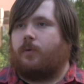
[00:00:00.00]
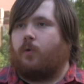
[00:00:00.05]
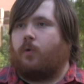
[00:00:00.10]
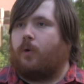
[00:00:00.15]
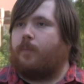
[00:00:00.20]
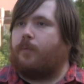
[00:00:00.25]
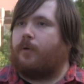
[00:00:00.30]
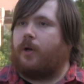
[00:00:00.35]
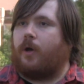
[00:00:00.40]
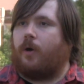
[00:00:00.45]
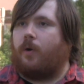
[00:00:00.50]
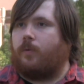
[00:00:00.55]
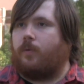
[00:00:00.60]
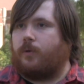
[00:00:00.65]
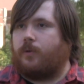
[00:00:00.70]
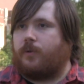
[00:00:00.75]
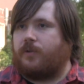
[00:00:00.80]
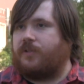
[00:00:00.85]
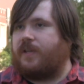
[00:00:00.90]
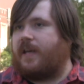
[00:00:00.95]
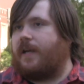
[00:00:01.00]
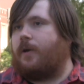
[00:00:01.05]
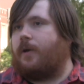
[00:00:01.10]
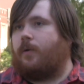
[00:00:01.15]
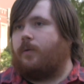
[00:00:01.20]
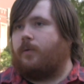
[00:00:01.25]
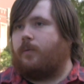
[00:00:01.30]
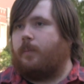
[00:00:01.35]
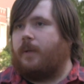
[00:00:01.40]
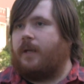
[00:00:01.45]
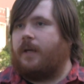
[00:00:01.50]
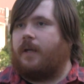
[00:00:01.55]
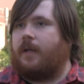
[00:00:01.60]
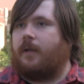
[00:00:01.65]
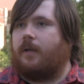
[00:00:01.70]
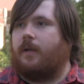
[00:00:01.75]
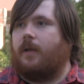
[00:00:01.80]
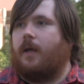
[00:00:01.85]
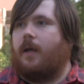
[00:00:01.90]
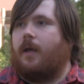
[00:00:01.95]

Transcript: corporate owned or state owned, meaning